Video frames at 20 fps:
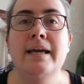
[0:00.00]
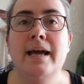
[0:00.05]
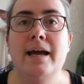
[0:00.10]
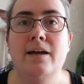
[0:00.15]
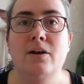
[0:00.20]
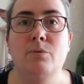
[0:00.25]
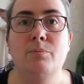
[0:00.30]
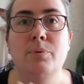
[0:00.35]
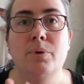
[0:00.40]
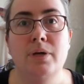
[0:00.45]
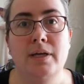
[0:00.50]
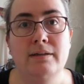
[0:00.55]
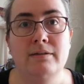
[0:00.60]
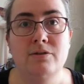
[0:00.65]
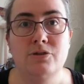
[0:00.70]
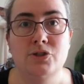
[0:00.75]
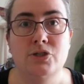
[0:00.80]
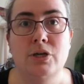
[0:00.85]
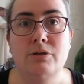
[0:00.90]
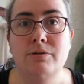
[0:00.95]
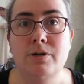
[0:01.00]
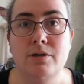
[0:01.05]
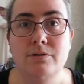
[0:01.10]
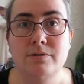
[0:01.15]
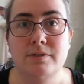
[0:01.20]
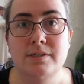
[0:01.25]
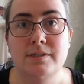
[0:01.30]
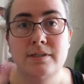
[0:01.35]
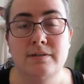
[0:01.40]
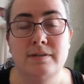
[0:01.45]
and I'll put in the show
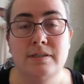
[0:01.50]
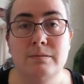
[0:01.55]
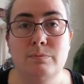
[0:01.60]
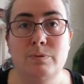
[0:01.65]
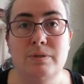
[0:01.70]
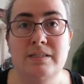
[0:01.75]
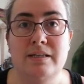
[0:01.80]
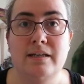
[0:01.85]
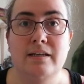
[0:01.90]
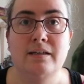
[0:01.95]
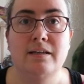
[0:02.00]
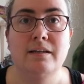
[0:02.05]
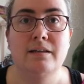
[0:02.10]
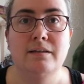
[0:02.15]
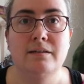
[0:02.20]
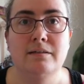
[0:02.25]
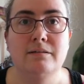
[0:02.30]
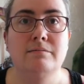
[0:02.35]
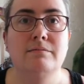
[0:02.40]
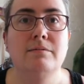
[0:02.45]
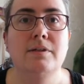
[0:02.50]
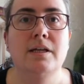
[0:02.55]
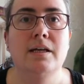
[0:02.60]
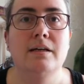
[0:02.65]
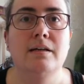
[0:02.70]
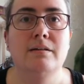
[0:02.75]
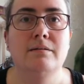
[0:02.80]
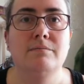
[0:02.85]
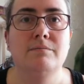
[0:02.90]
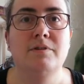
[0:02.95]
notes to this particular
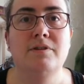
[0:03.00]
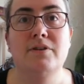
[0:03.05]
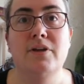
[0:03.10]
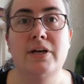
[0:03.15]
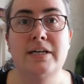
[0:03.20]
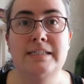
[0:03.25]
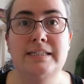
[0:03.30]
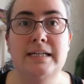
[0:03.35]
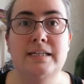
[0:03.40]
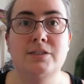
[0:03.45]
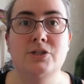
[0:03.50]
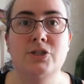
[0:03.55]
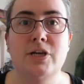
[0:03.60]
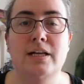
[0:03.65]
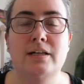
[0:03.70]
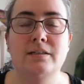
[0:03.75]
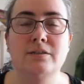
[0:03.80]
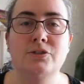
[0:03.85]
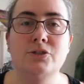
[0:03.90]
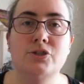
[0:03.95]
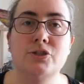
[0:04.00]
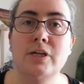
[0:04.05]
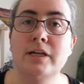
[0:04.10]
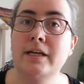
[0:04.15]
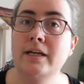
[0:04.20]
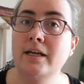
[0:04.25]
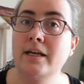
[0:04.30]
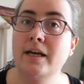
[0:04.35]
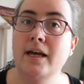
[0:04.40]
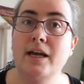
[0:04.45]
30-day challenge,
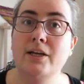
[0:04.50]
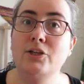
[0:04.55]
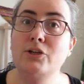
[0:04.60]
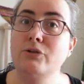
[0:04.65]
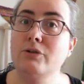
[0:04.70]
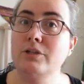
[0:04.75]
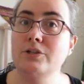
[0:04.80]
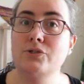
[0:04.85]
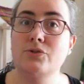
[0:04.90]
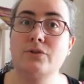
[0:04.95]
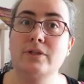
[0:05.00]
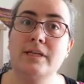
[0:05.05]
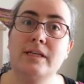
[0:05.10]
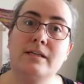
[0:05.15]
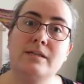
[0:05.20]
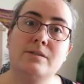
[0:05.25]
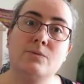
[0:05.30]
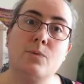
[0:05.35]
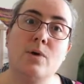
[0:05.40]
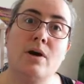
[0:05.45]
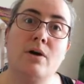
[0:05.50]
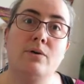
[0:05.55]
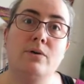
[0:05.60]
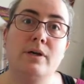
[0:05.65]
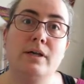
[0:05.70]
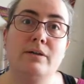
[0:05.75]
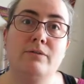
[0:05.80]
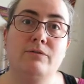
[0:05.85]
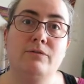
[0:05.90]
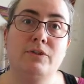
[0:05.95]
and you can join in as well
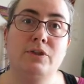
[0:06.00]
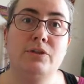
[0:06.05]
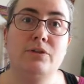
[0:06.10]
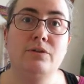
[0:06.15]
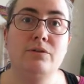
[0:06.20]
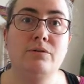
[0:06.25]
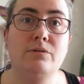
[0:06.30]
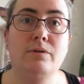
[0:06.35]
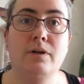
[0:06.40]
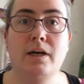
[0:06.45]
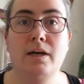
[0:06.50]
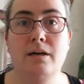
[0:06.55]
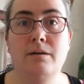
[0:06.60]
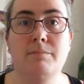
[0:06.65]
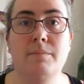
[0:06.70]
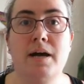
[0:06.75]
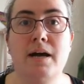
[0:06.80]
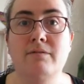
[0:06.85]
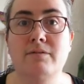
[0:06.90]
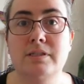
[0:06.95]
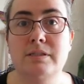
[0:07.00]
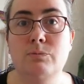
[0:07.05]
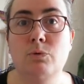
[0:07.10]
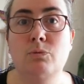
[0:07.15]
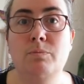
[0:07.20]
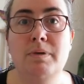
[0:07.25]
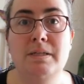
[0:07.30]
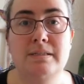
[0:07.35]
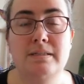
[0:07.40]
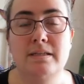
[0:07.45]
if you have a small
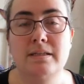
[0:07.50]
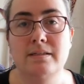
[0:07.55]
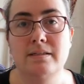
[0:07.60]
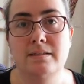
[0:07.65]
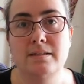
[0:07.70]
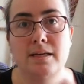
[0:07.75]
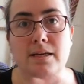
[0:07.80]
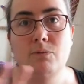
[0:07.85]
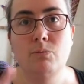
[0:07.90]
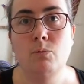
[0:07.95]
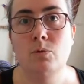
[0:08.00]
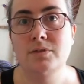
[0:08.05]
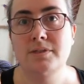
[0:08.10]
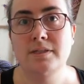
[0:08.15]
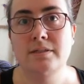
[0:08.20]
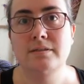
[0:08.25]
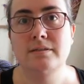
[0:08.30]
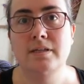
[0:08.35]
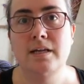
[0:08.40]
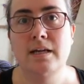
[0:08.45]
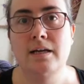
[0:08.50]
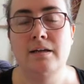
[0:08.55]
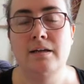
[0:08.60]
business. It wasn't